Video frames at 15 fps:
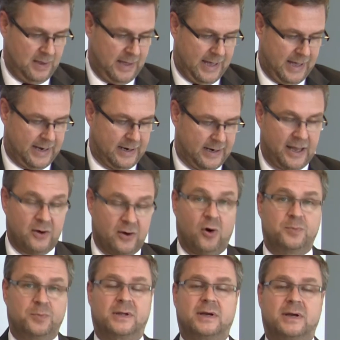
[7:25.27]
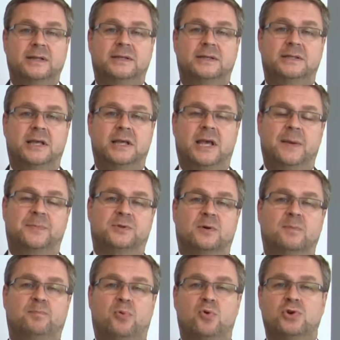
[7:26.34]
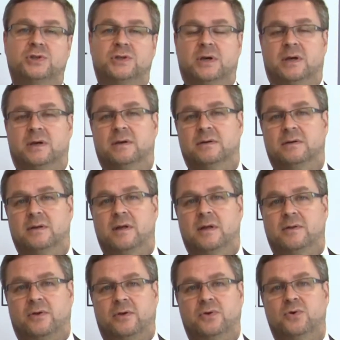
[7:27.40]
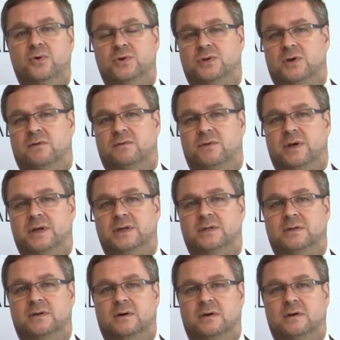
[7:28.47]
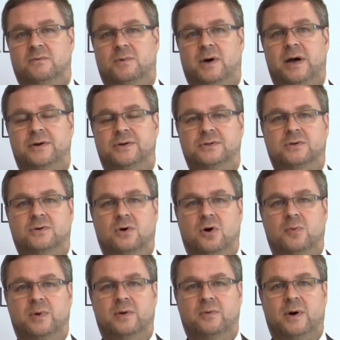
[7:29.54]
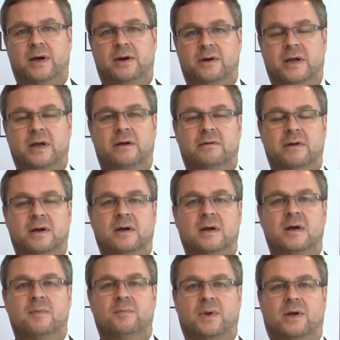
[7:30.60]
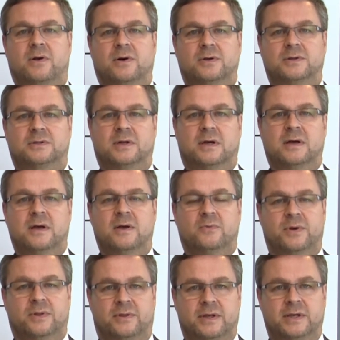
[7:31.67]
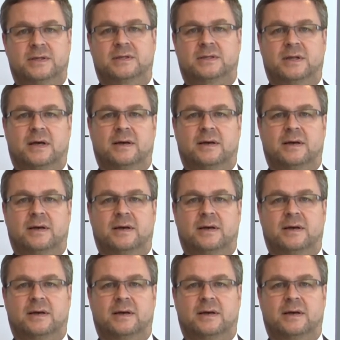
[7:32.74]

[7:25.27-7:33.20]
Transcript: And I hope that ITC keeps on pushing the use of this on a wider scope and a wider area, because with this